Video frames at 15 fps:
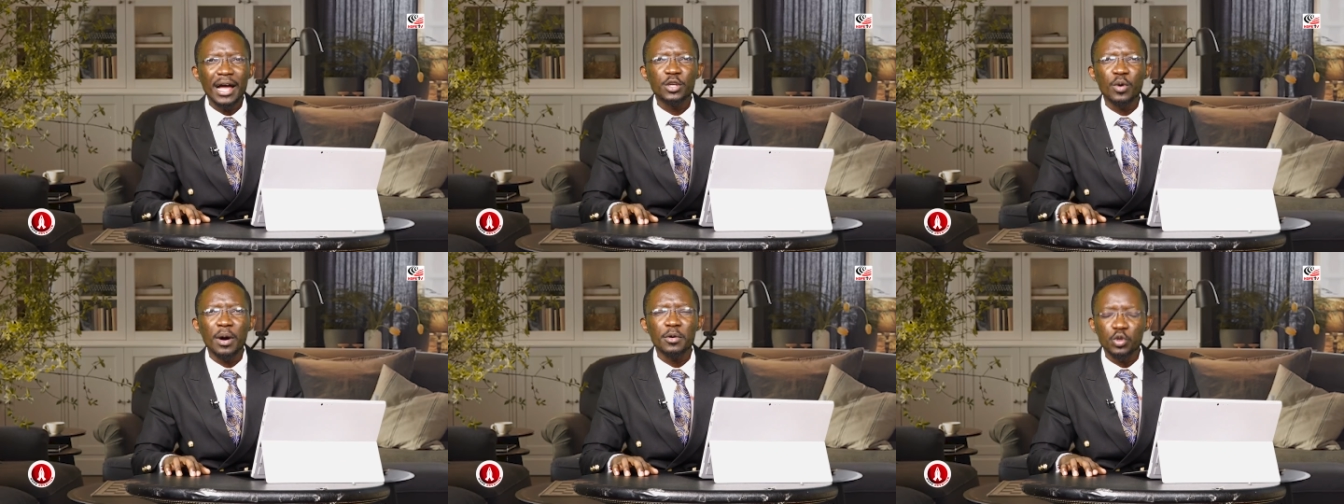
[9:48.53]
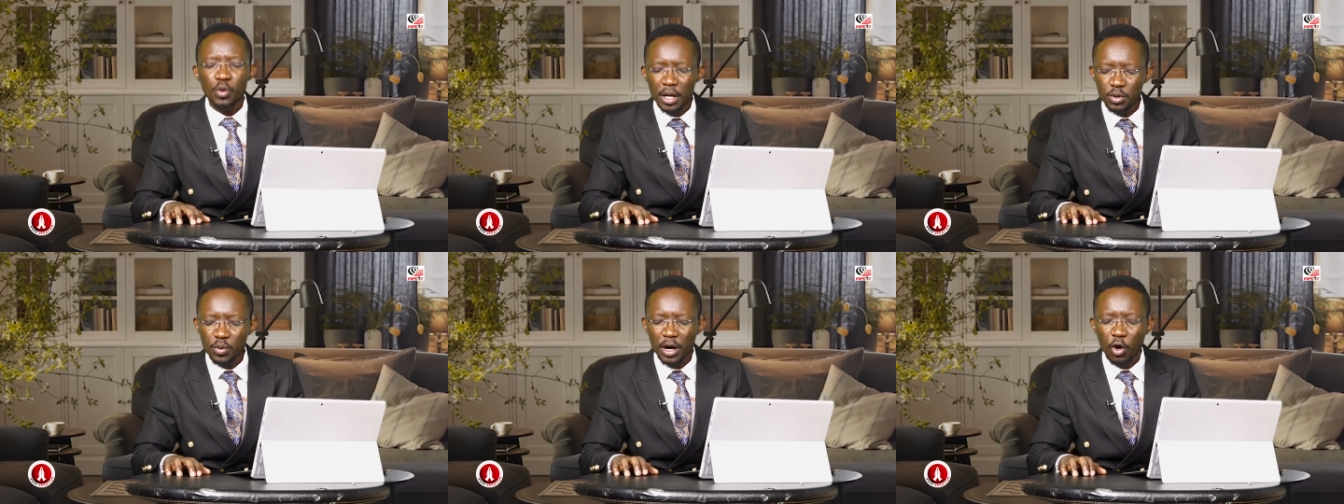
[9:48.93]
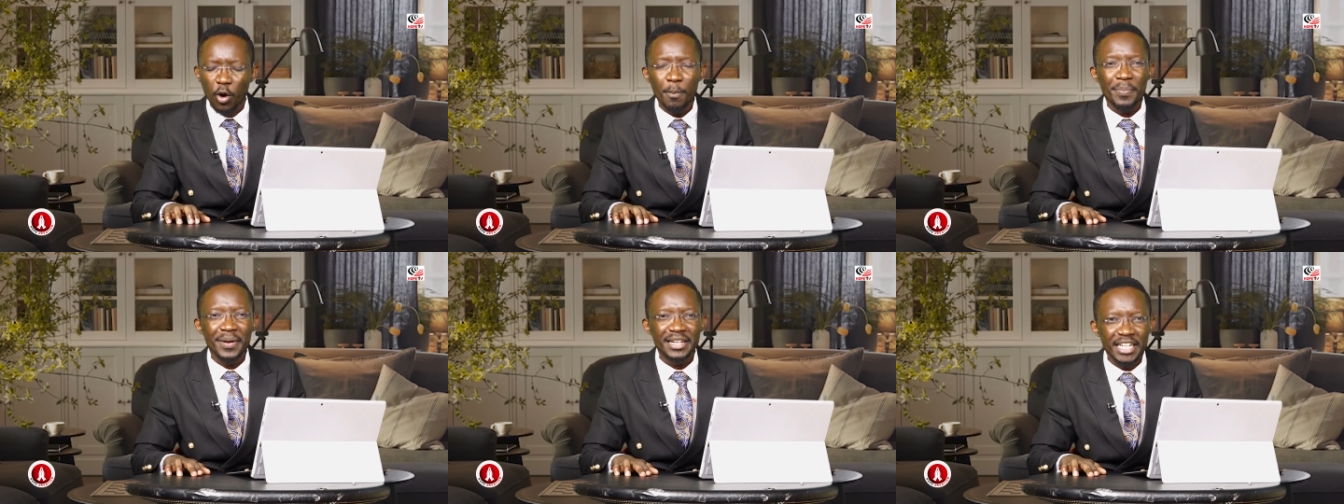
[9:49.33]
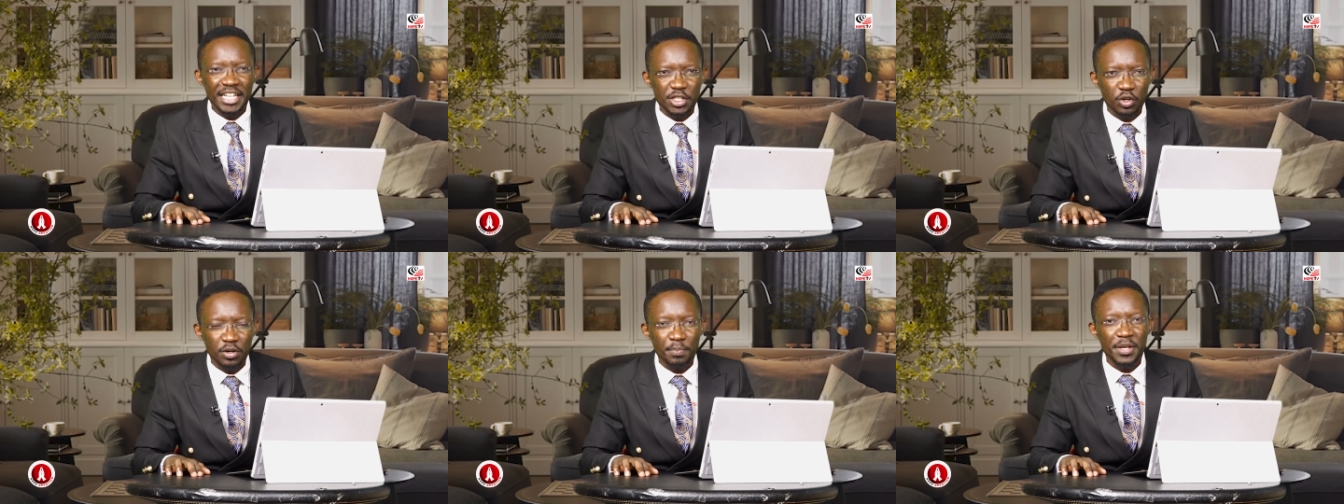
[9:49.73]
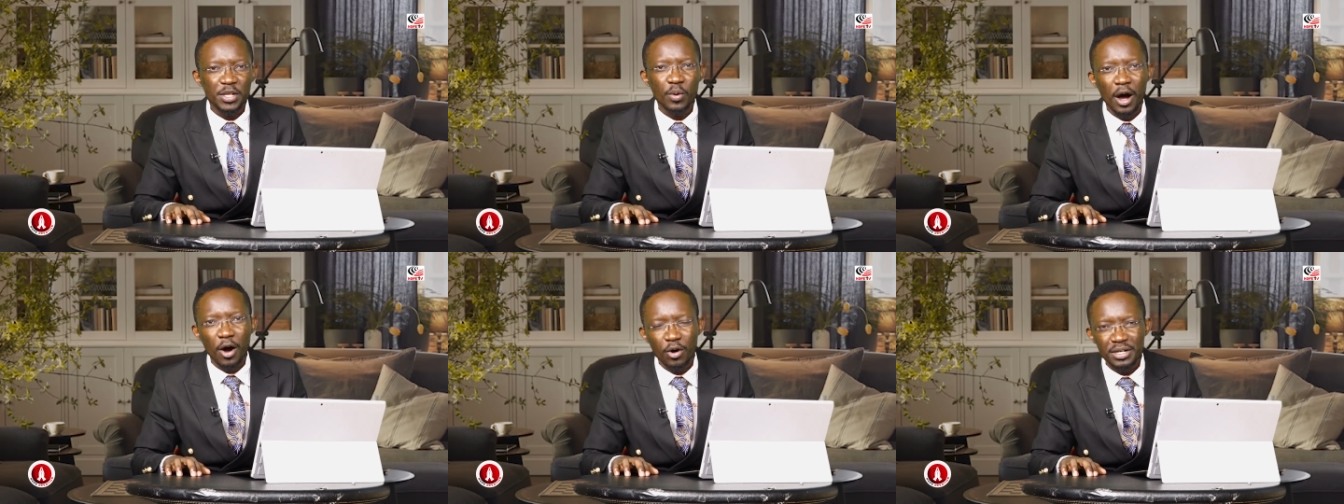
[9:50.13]
your, your, your competition be
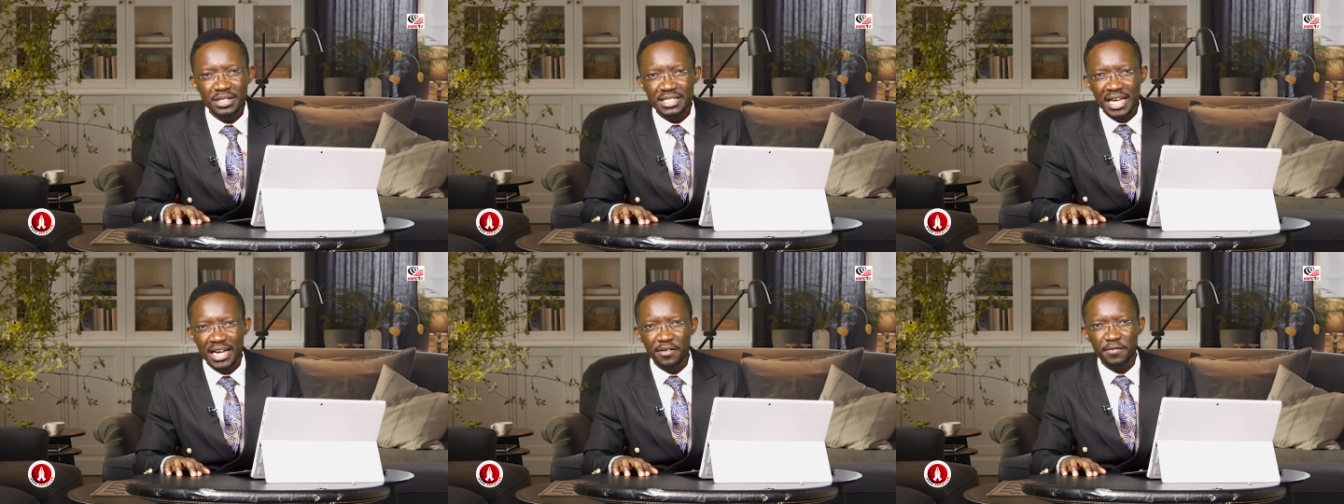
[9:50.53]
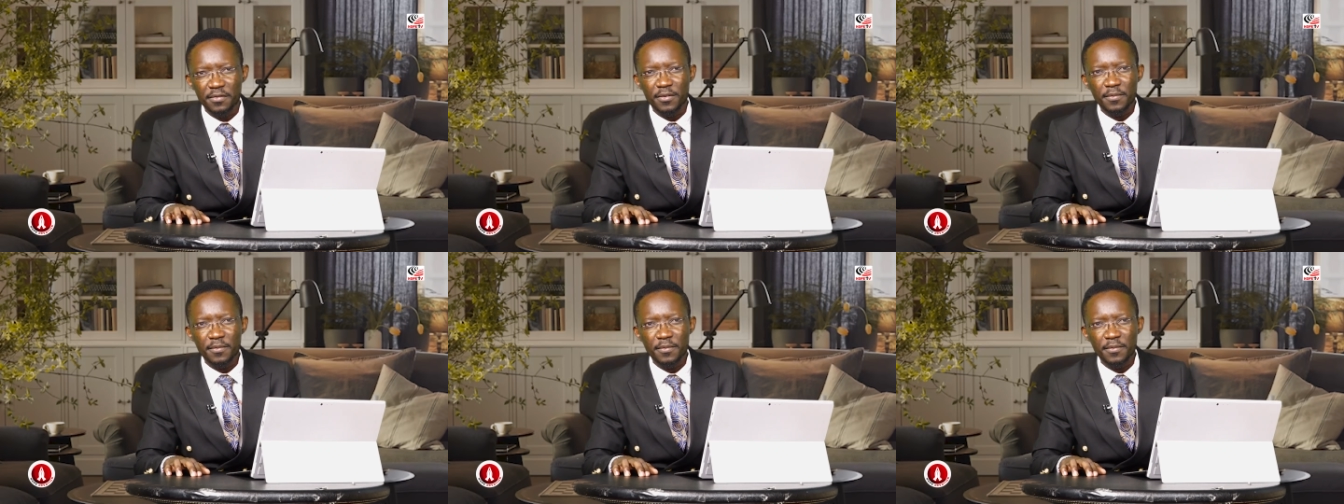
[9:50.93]
your own self.